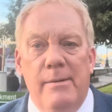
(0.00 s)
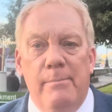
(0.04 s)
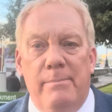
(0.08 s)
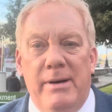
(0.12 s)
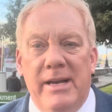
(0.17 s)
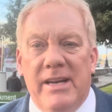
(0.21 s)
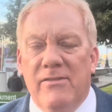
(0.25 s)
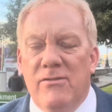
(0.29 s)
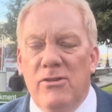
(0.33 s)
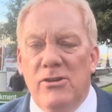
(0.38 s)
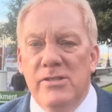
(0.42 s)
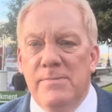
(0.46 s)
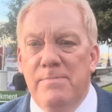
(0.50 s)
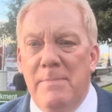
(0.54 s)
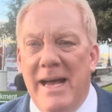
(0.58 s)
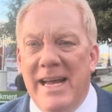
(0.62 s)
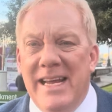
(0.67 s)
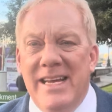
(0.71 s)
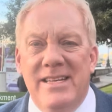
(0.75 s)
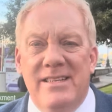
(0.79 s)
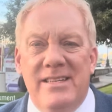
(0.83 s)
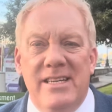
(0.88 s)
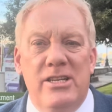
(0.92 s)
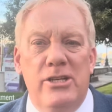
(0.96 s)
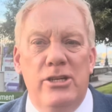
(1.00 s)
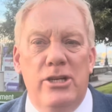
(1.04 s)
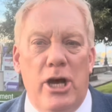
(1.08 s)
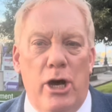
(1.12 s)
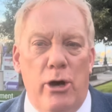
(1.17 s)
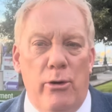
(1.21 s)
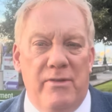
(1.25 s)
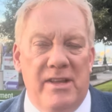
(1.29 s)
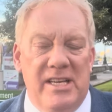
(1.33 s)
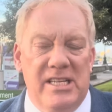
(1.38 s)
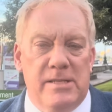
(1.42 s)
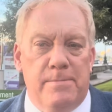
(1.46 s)
But of course, Meghan didn't
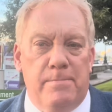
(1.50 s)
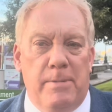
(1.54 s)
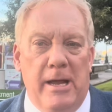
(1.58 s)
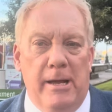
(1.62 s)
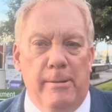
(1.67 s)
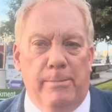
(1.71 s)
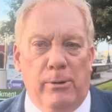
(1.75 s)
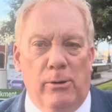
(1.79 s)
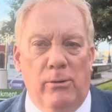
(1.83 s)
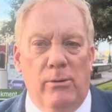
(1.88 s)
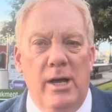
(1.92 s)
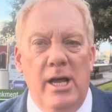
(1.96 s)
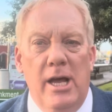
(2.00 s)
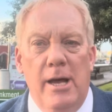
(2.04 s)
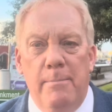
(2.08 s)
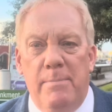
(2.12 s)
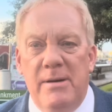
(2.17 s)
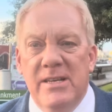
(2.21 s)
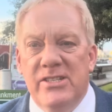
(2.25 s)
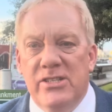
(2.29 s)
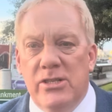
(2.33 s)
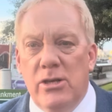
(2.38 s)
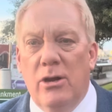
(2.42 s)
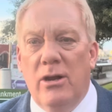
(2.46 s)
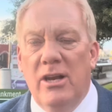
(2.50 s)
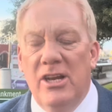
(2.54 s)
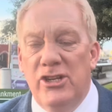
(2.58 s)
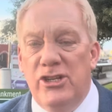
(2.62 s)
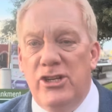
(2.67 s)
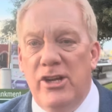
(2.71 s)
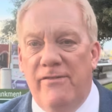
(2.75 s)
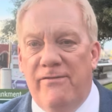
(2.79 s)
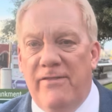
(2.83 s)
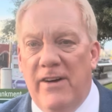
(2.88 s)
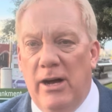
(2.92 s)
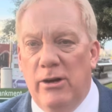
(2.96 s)
know these people, but suddenly
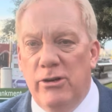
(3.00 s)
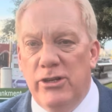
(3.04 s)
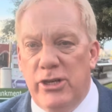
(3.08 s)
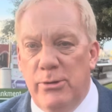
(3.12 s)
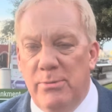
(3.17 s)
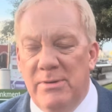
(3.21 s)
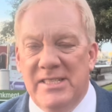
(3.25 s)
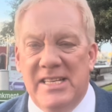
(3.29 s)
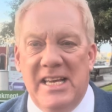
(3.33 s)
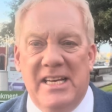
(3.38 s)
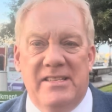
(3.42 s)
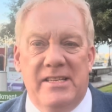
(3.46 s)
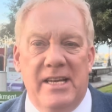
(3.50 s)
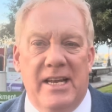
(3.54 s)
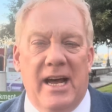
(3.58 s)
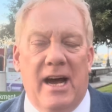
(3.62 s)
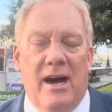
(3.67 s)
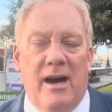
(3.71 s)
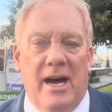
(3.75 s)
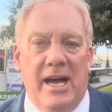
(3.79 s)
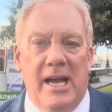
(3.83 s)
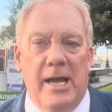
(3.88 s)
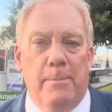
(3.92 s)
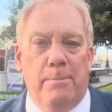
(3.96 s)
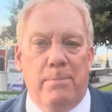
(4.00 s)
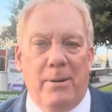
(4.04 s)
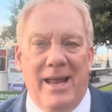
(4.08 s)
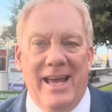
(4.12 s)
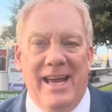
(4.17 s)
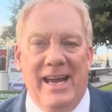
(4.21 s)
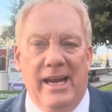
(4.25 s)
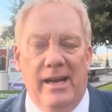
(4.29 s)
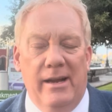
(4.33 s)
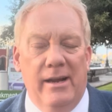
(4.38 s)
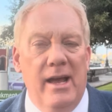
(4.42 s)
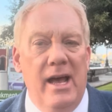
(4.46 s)
she felt she was hitting a higher
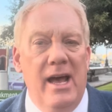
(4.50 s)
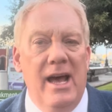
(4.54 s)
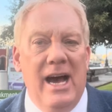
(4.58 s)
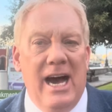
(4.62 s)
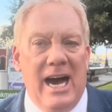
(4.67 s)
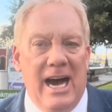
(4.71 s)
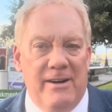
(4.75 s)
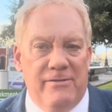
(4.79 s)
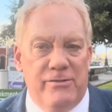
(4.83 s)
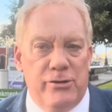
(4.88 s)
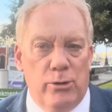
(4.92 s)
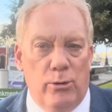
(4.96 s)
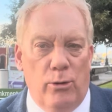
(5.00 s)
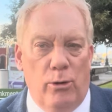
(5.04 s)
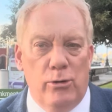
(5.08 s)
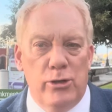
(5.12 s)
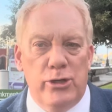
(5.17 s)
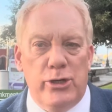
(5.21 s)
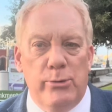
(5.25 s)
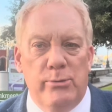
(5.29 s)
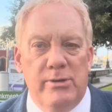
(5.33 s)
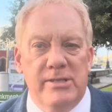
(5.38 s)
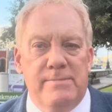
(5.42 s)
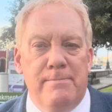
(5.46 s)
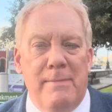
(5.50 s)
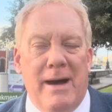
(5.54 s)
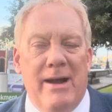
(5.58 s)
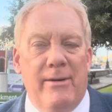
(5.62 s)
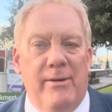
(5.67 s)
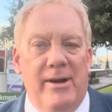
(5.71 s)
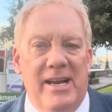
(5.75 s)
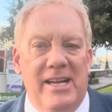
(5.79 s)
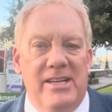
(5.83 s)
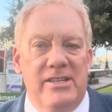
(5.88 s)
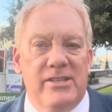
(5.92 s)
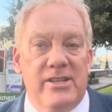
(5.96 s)
plane. After all, she was
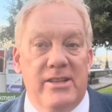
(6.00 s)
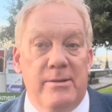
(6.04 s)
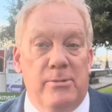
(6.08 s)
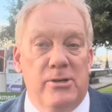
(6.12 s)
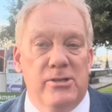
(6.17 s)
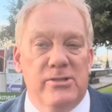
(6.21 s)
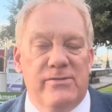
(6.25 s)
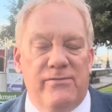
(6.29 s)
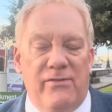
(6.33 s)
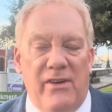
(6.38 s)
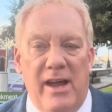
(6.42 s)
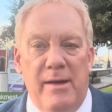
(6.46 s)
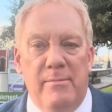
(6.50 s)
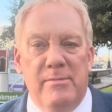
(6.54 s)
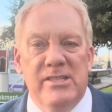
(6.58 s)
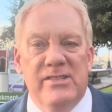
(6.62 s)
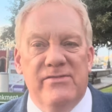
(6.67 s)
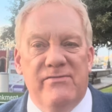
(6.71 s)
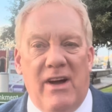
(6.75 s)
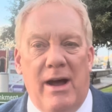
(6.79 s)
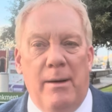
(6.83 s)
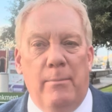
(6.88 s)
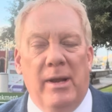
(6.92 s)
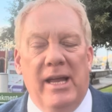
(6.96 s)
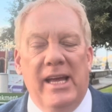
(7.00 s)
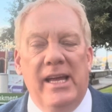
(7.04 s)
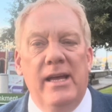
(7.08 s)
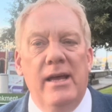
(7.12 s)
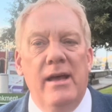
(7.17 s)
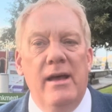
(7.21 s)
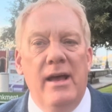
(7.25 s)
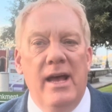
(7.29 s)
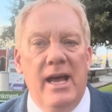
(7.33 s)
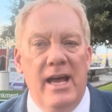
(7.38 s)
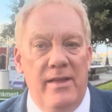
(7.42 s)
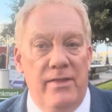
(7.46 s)
married into the most famous family
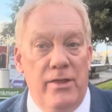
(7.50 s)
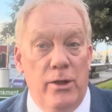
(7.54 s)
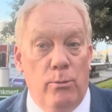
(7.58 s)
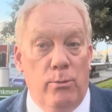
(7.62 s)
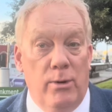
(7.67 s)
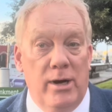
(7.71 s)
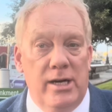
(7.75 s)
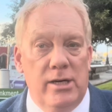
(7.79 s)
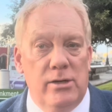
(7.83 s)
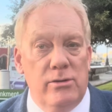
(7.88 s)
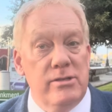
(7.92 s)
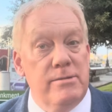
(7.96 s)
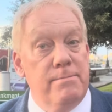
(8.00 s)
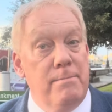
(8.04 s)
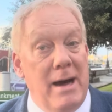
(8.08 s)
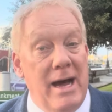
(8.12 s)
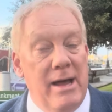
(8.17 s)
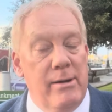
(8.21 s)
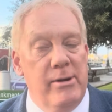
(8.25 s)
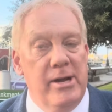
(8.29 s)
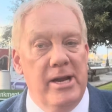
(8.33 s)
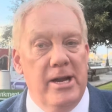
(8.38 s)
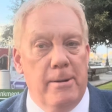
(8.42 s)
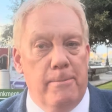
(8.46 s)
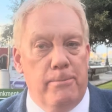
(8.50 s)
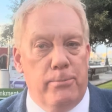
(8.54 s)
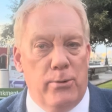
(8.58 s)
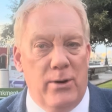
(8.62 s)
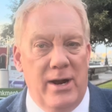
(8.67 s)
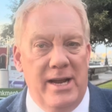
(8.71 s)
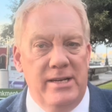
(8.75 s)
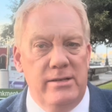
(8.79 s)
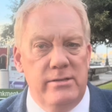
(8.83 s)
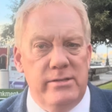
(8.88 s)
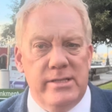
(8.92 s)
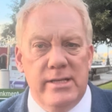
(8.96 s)
in the world, marrying a
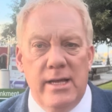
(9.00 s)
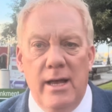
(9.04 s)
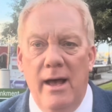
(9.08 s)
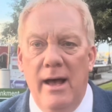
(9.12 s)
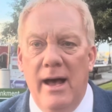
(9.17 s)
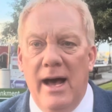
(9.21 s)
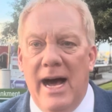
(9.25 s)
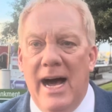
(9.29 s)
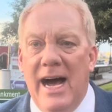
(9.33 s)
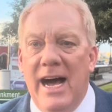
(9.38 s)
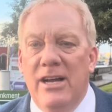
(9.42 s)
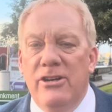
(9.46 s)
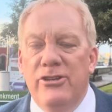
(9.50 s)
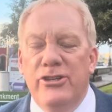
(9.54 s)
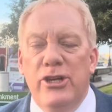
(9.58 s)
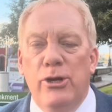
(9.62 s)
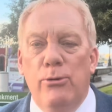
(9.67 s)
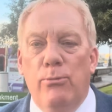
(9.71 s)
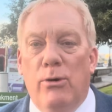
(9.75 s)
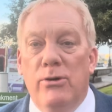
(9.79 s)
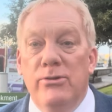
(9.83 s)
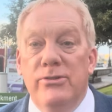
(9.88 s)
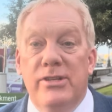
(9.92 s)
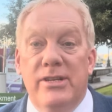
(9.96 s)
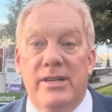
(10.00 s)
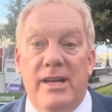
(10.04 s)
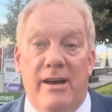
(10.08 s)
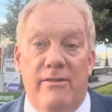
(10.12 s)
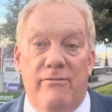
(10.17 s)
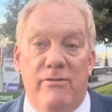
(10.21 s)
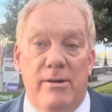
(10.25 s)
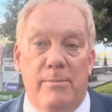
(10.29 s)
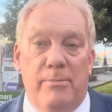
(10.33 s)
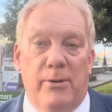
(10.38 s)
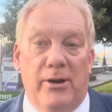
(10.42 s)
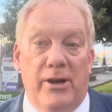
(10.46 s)
prince, and she wanted
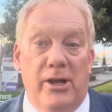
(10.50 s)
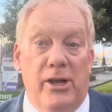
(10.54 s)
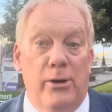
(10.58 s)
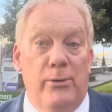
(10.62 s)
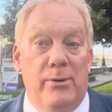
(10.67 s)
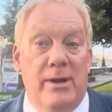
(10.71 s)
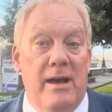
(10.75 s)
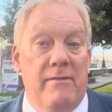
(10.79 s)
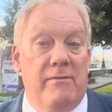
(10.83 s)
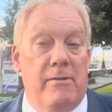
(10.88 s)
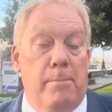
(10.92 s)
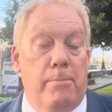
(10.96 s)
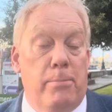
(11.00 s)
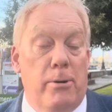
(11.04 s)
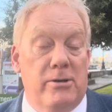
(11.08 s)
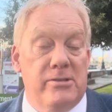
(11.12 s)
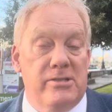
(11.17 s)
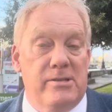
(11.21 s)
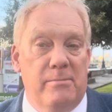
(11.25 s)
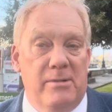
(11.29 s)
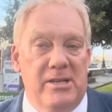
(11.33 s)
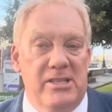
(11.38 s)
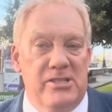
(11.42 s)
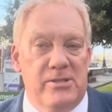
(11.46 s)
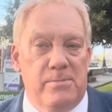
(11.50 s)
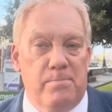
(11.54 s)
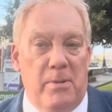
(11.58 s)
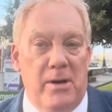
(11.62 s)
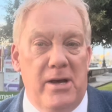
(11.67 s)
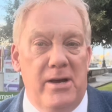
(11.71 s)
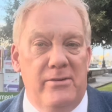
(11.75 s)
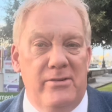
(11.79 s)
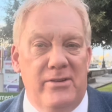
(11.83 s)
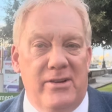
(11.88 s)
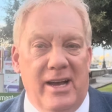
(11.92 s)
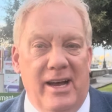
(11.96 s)
everybody who'd ever possibly
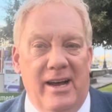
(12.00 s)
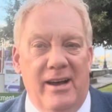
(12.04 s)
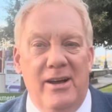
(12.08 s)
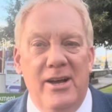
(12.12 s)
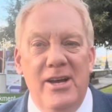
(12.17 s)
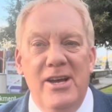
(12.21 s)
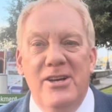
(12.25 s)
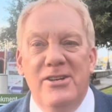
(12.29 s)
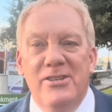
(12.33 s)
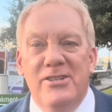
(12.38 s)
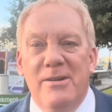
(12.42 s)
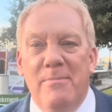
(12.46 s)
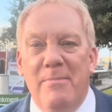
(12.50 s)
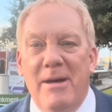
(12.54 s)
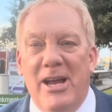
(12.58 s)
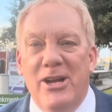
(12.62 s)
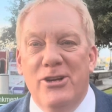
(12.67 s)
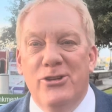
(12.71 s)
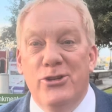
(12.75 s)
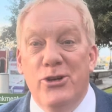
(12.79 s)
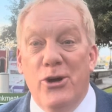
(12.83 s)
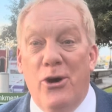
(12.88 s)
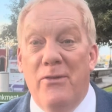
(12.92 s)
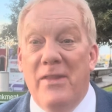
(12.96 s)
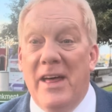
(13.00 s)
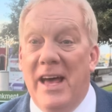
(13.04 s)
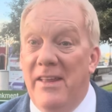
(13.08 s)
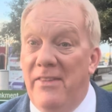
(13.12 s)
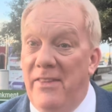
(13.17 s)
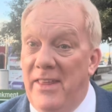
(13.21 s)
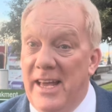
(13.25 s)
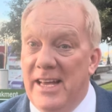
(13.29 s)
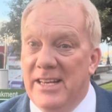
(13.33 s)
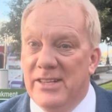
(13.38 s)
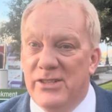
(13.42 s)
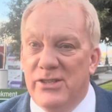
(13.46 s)
spurned her to make sure that
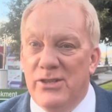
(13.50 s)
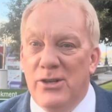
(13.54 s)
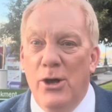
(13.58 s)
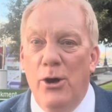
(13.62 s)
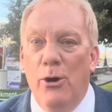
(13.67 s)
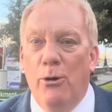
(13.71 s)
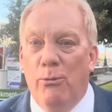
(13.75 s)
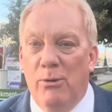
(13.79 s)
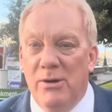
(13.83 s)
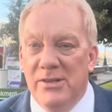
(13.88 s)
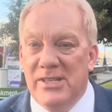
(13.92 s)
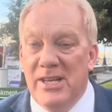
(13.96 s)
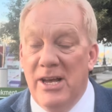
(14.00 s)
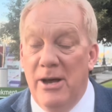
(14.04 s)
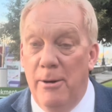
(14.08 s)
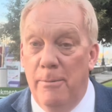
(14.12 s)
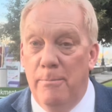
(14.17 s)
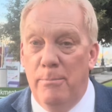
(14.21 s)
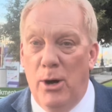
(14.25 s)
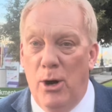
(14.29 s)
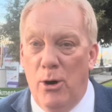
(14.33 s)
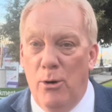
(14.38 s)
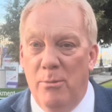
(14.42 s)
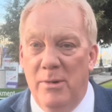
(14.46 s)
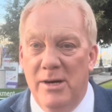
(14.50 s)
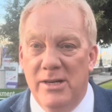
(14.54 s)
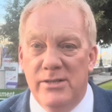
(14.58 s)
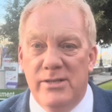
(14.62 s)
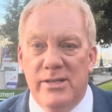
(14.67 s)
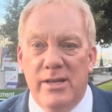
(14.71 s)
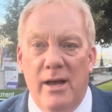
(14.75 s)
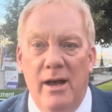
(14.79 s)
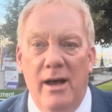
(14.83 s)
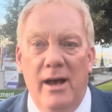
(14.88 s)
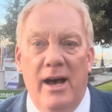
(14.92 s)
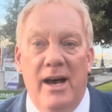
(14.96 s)
this was her
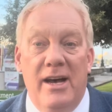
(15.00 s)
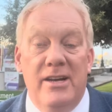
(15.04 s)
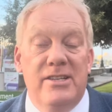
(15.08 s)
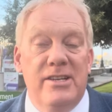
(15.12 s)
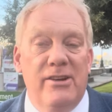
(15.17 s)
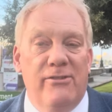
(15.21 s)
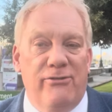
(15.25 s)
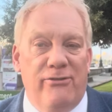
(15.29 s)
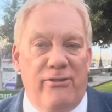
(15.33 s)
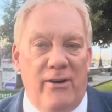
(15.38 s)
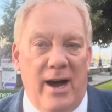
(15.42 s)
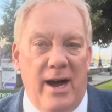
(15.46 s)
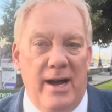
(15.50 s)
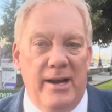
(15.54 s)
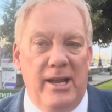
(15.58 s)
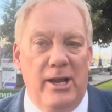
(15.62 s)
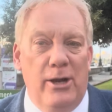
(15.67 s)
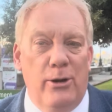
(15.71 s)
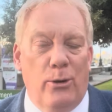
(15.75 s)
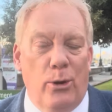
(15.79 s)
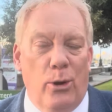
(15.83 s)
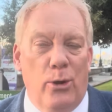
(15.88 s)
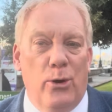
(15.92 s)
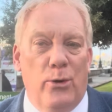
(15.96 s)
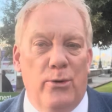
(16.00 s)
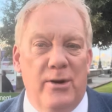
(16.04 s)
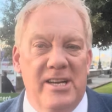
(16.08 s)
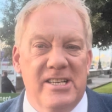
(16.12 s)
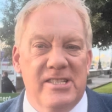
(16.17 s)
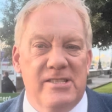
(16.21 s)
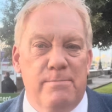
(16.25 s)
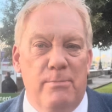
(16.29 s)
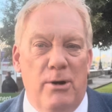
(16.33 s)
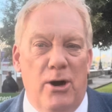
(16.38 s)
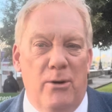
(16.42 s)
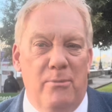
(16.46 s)
moment, her defining
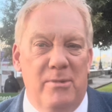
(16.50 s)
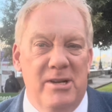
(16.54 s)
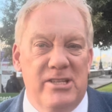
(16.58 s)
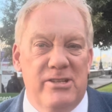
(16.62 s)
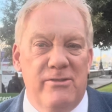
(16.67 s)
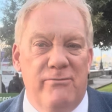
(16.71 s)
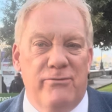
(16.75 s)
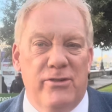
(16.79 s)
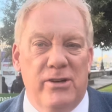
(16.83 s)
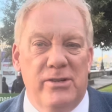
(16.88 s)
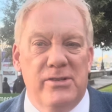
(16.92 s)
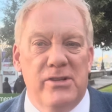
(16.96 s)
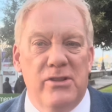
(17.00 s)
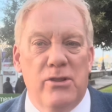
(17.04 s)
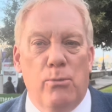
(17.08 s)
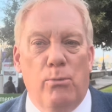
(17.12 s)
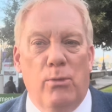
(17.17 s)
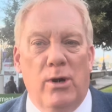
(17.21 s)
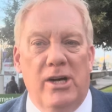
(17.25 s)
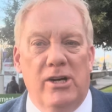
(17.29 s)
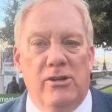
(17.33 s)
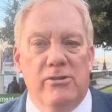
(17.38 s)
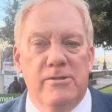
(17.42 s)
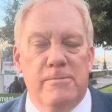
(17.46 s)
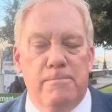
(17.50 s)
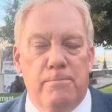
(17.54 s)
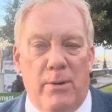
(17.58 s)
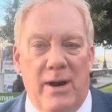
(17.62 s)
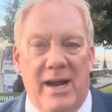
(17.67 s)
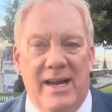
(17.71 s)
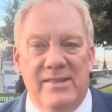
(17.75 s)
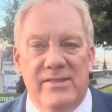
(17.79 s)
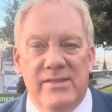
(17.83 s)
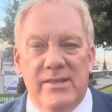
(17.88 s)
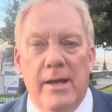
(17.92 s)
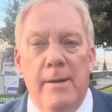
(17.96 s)
glorious moment in front of the world's
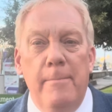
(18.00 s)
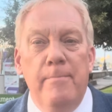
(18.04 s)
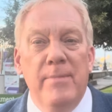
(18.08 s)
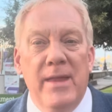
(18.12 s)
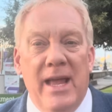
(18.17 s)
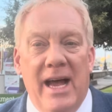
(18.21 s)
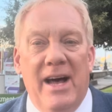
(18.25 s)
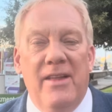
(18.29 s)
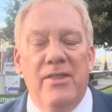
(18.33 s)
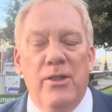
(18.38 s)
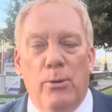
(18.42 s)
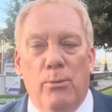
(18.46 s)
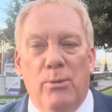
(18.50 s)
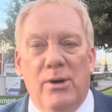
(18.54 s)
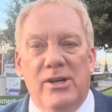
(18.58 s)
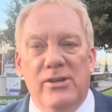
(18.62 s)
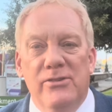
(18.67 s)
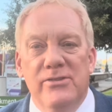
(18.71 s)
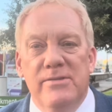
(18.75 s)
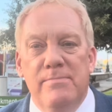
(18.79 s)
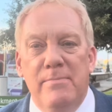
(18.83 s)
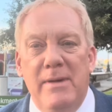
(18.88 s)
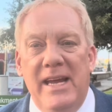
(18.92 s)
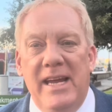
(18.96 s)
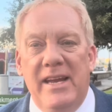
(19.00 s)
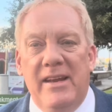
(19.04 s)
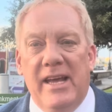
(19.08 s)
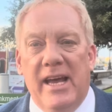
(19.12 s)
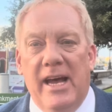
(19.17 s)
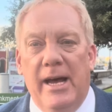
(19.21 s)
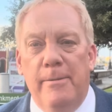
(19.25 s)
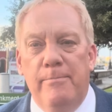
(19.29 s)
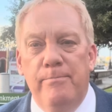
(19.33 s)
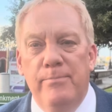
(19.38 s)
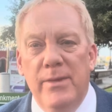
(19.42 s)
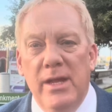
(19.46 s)
press and the world's
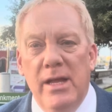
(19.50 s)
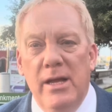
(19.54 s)
media.